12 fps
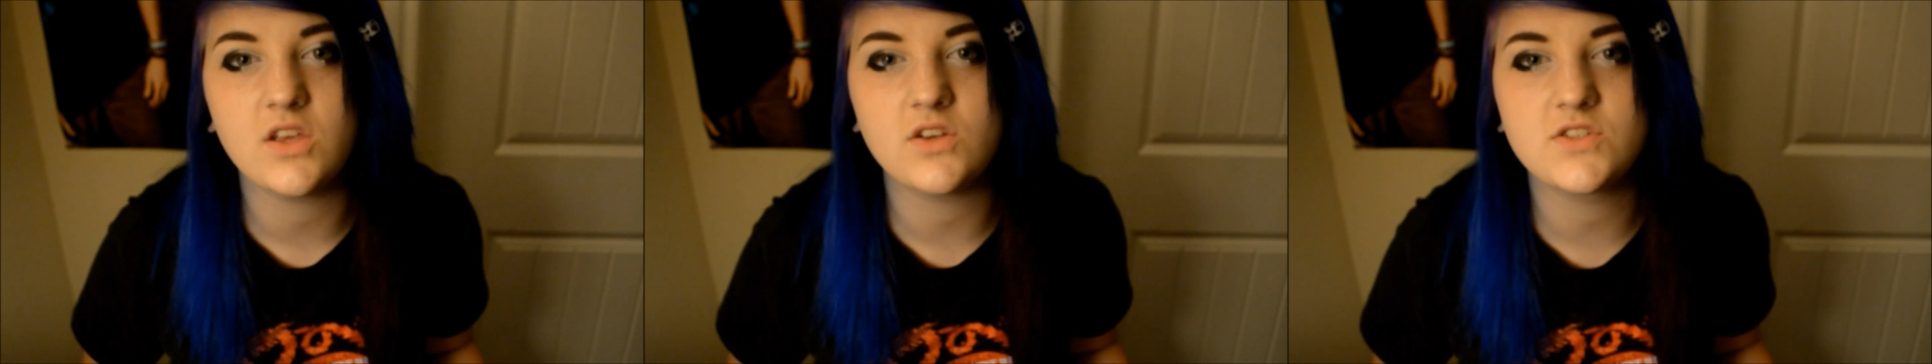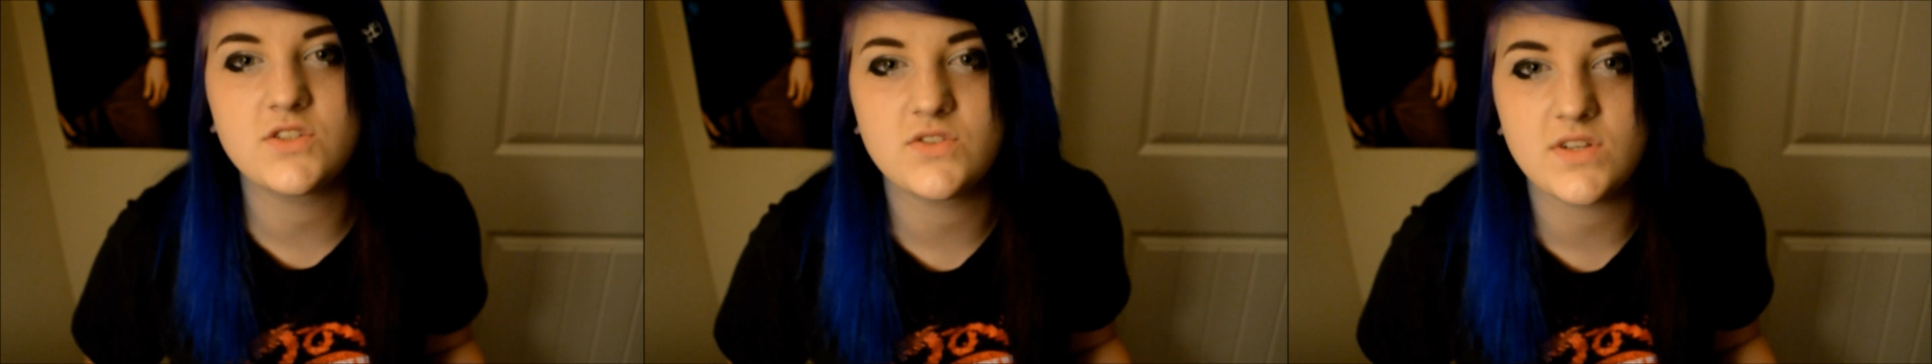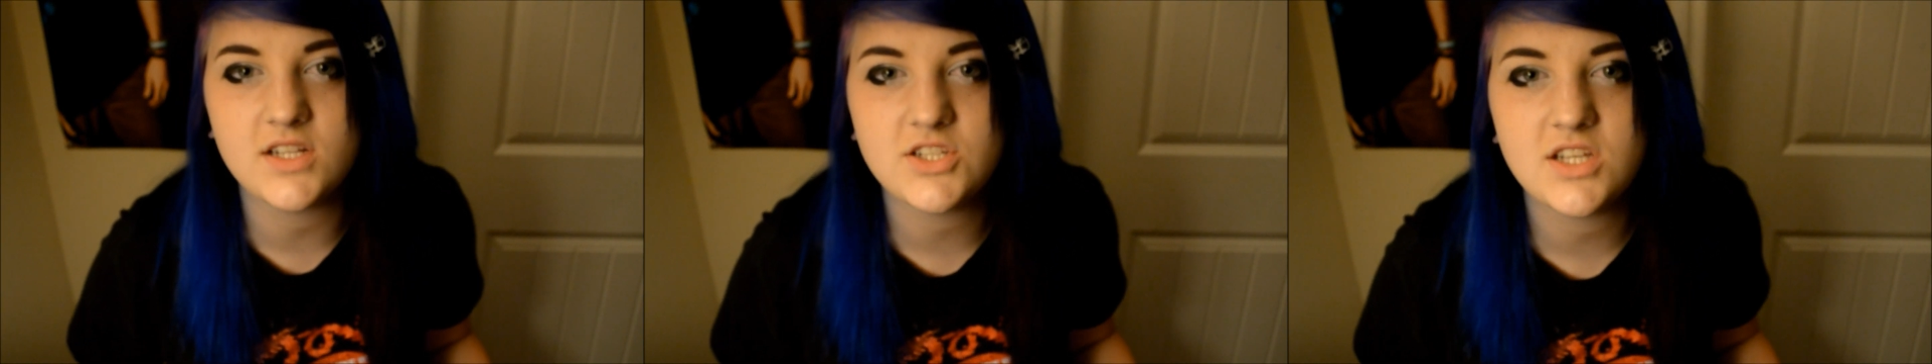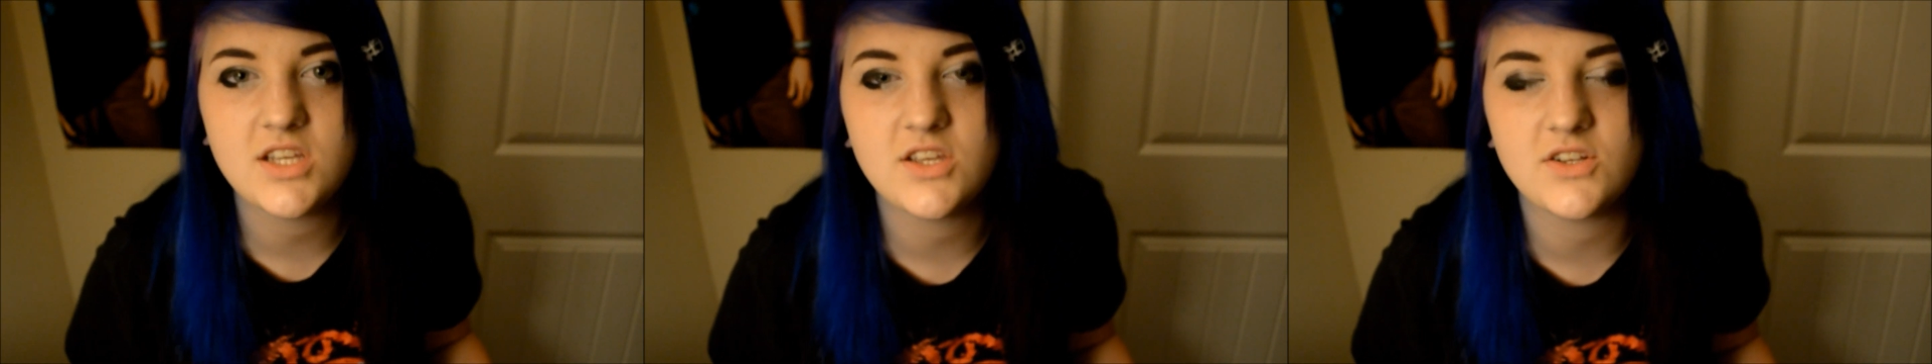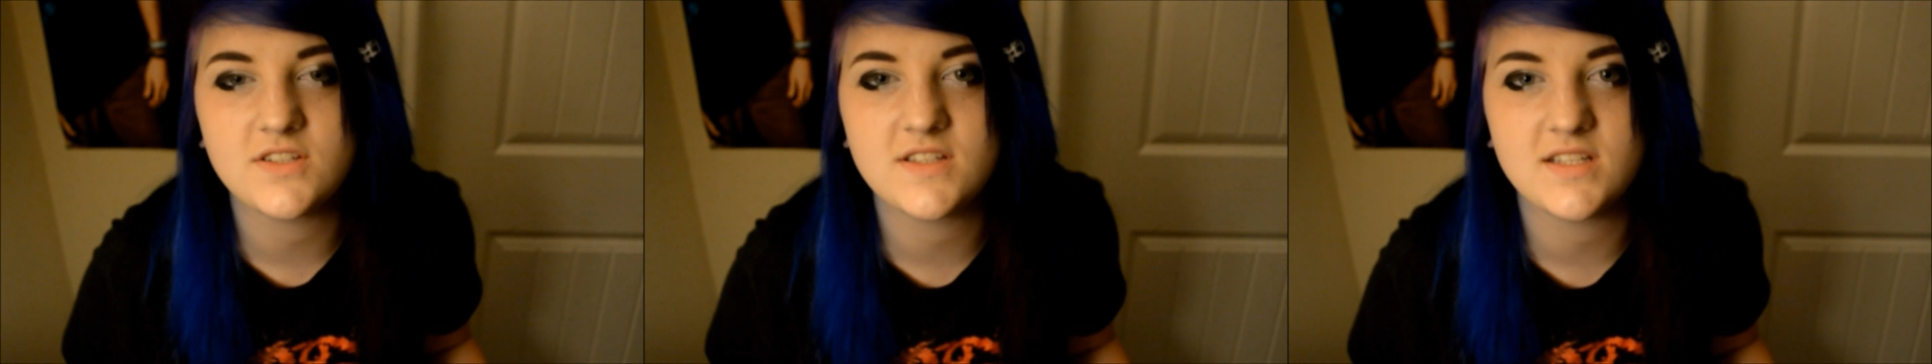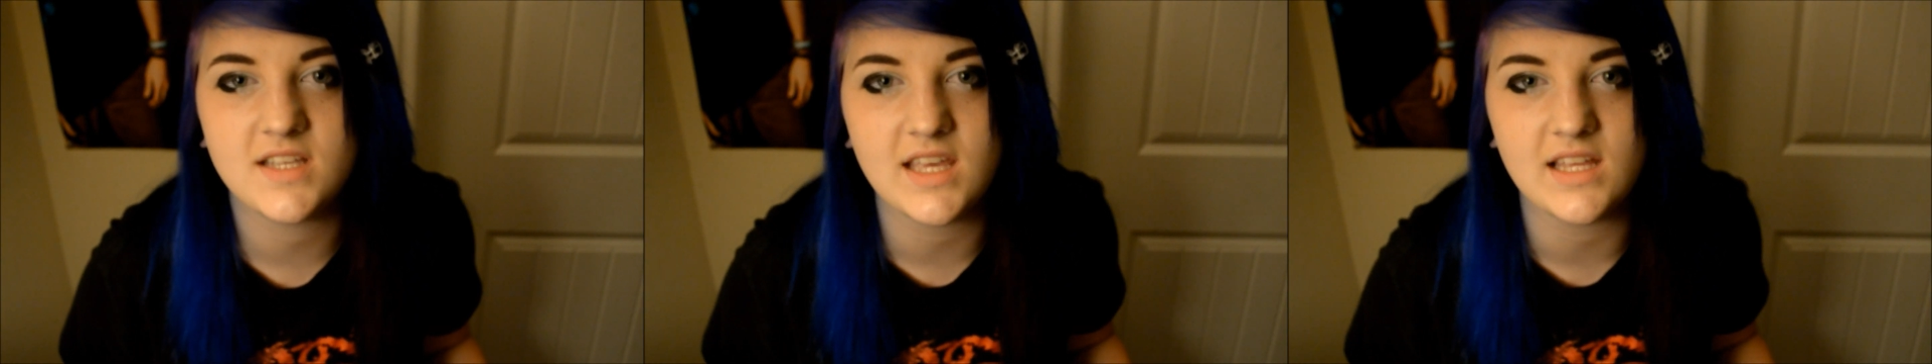you're stretching your
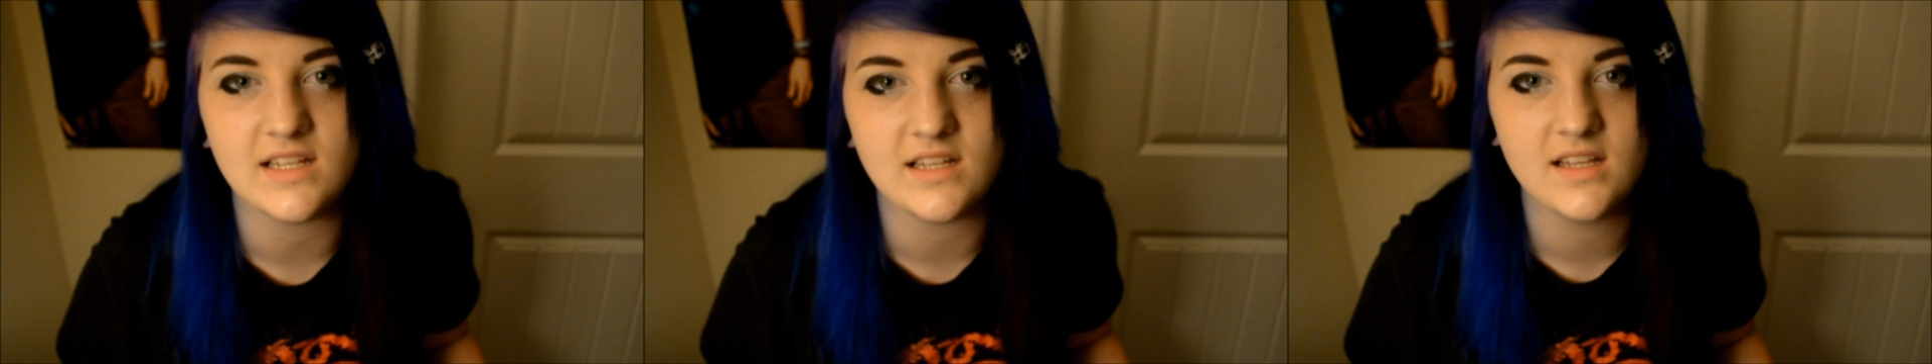skin.